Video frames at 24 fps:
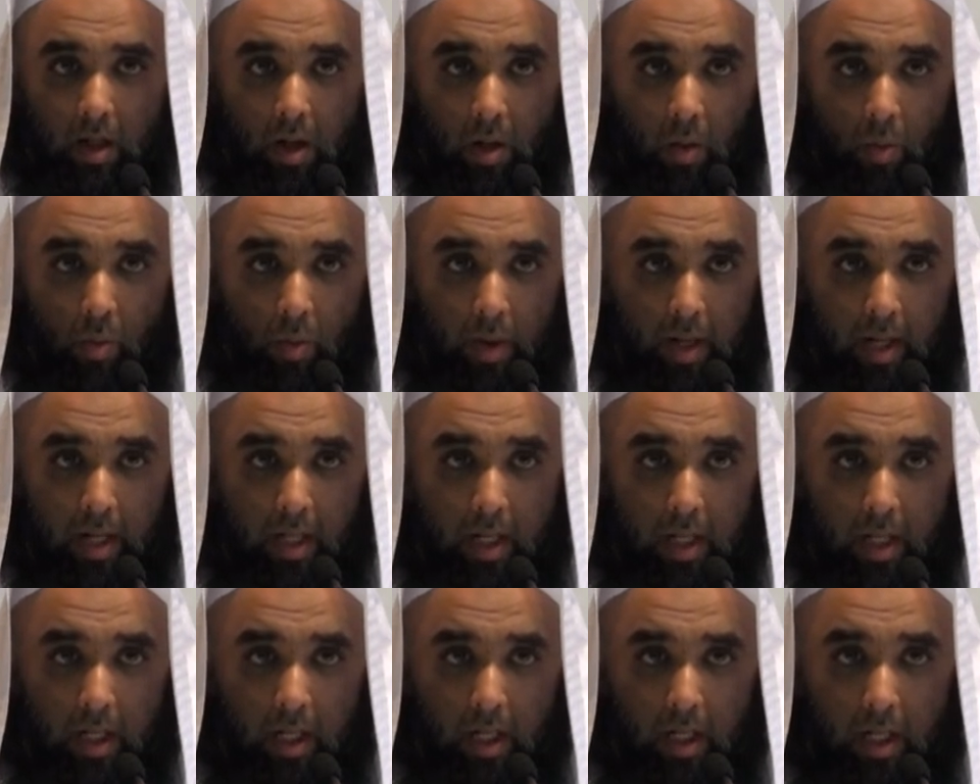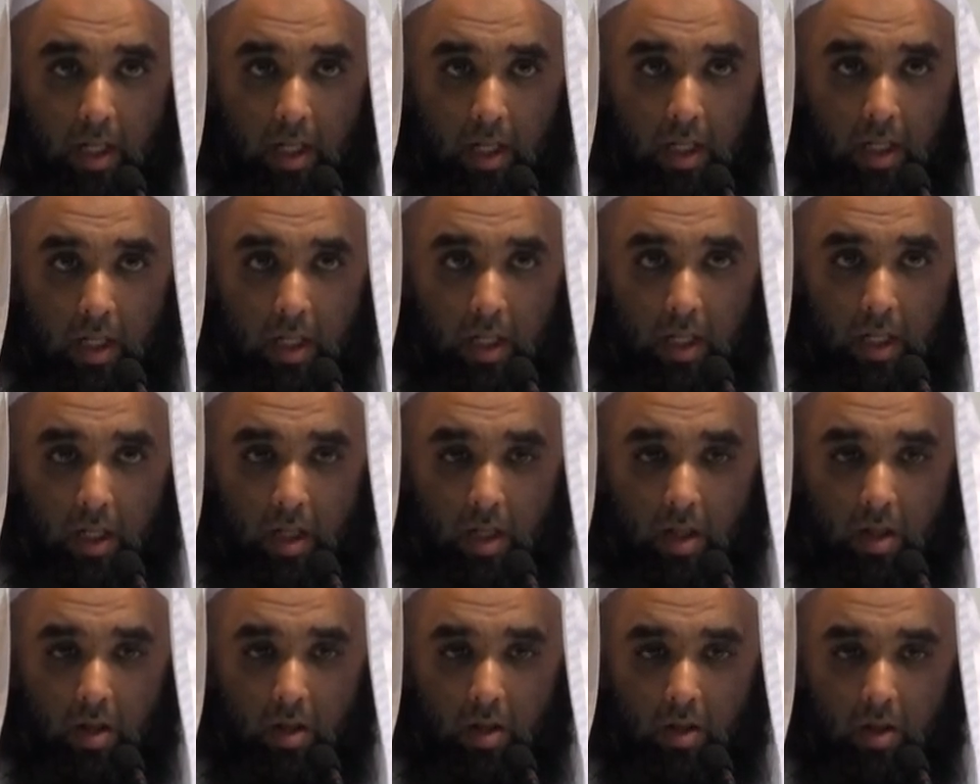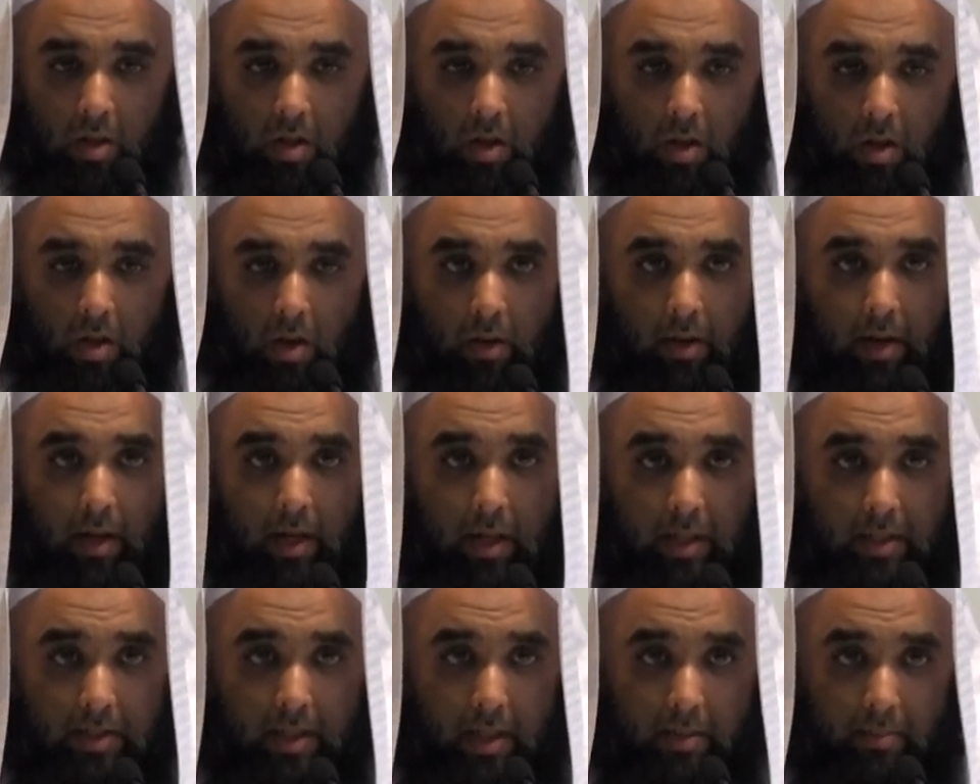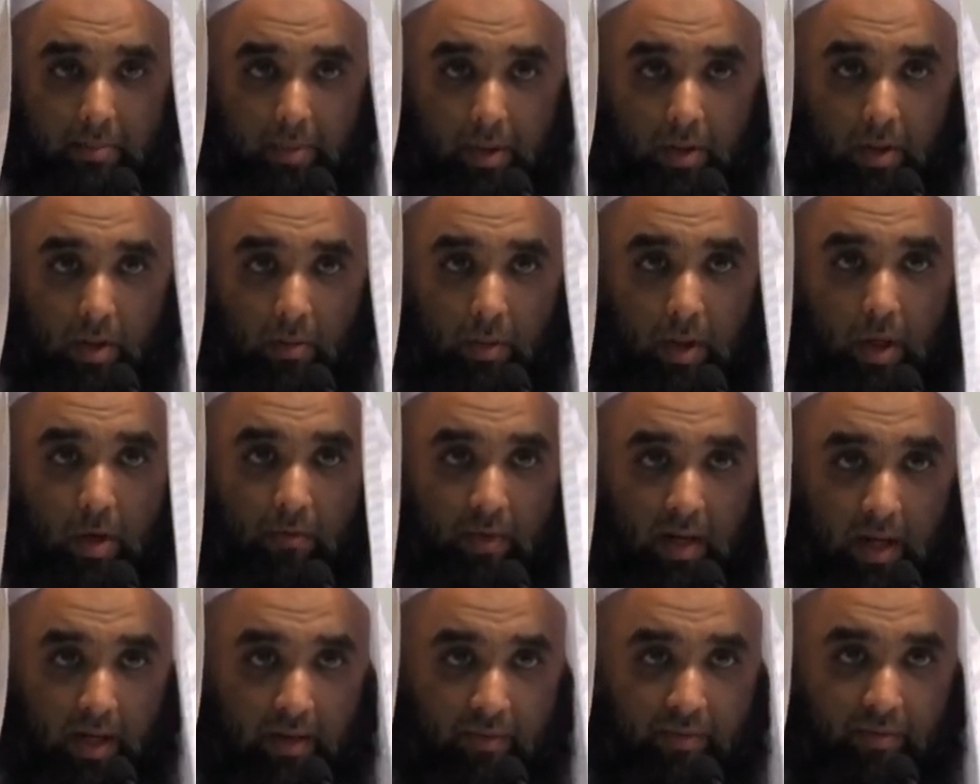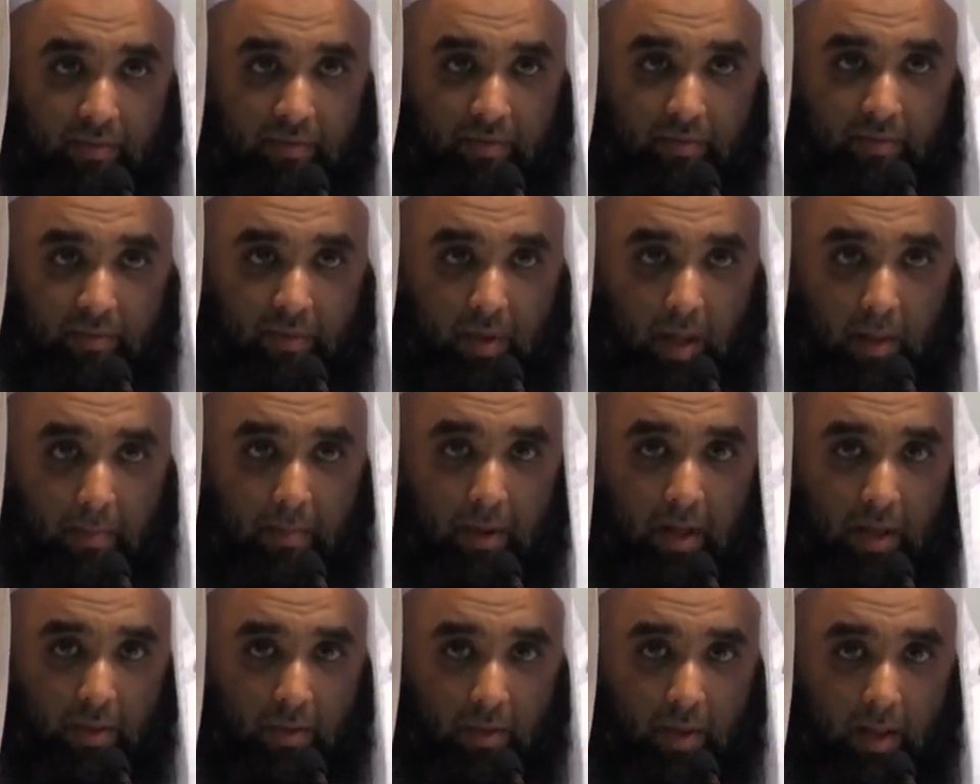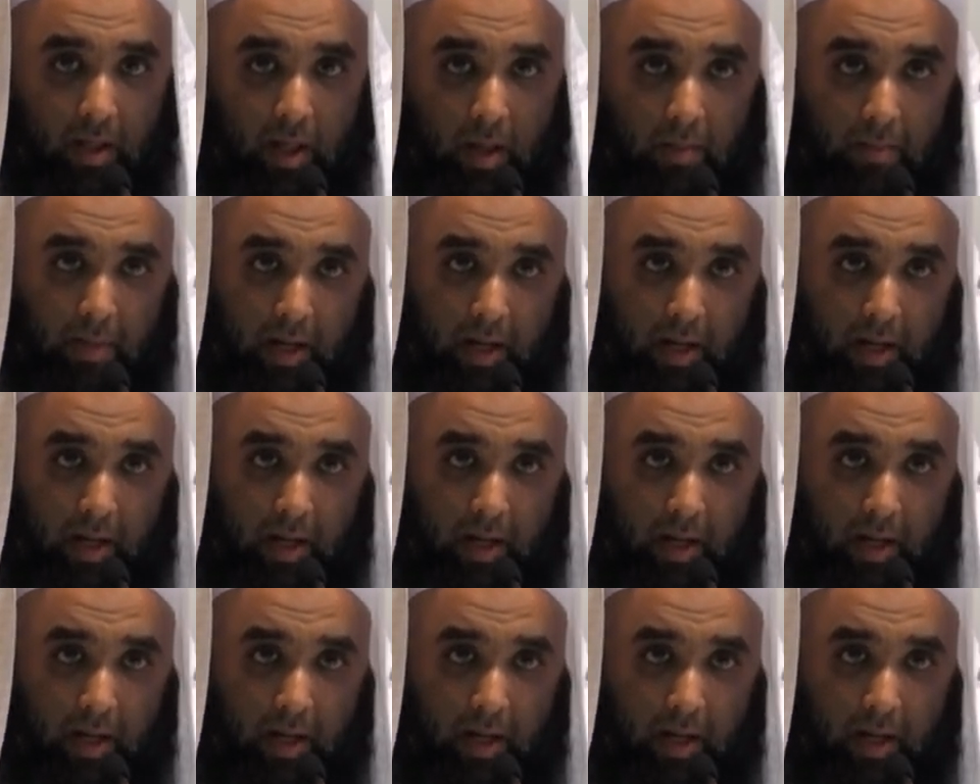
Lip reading: a way or an example, a way of life, a pathway, a